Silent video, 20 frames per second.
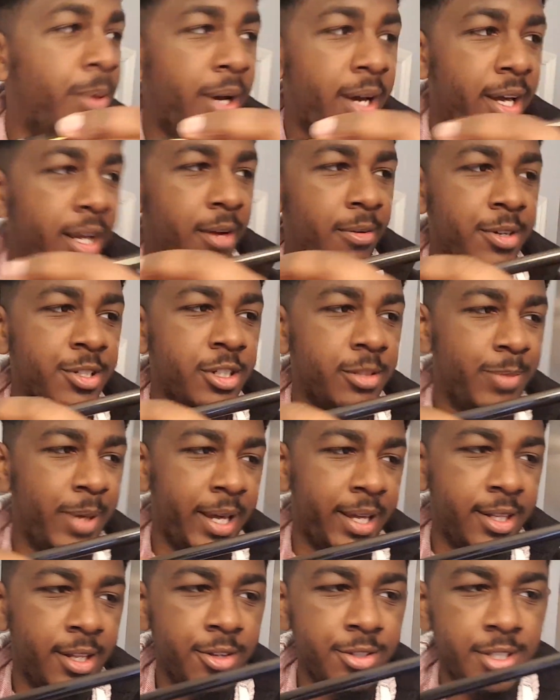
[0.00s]
But I want you
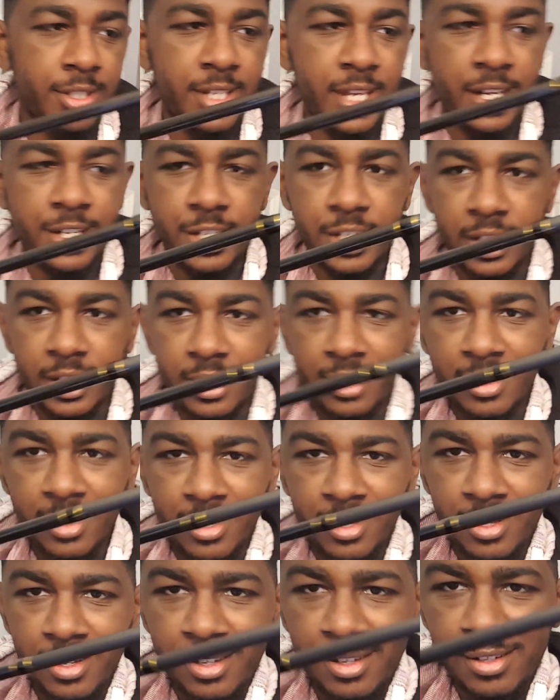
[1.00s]
to pay close
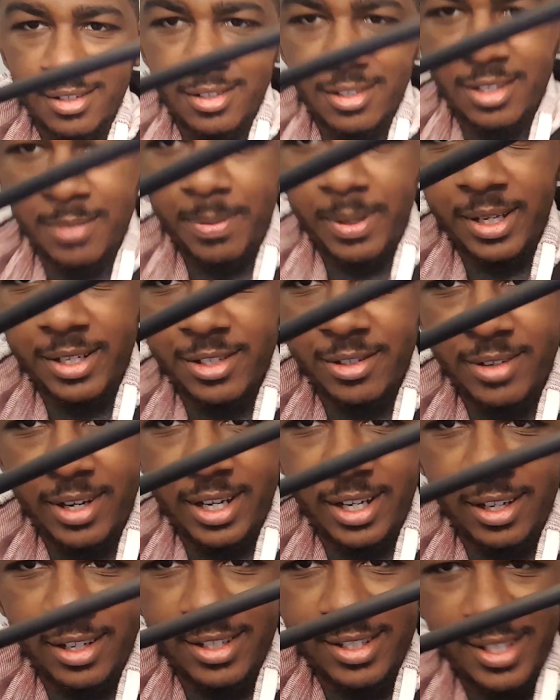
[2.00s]
attention to the
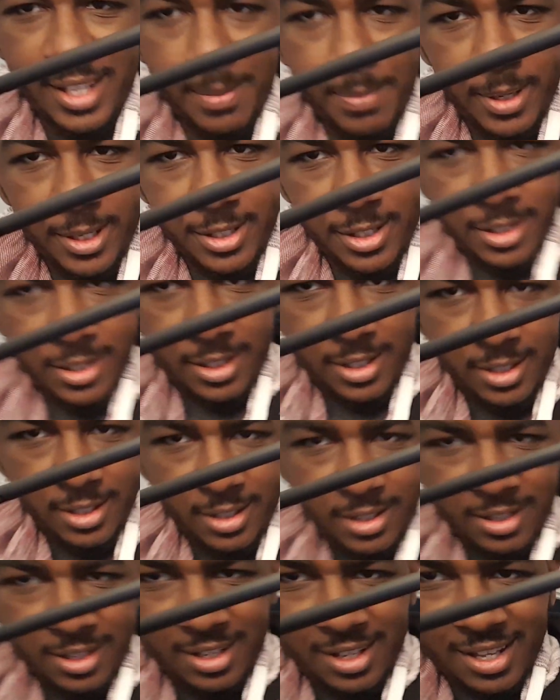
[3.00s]
picture right here. You see that picture?
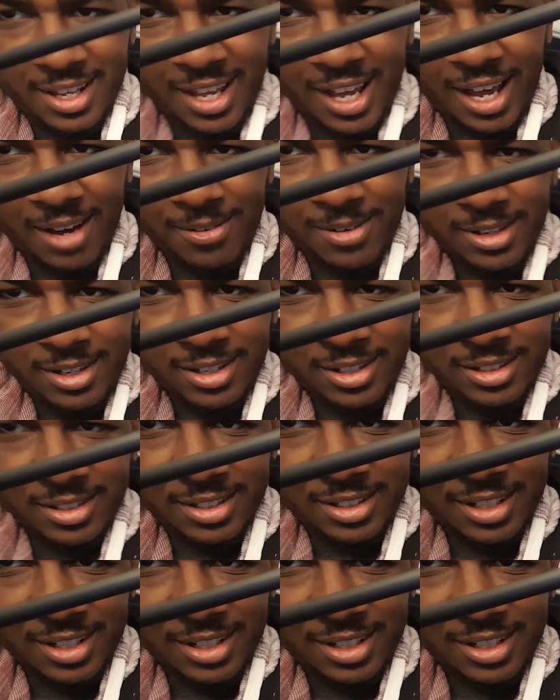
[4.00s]
I wonder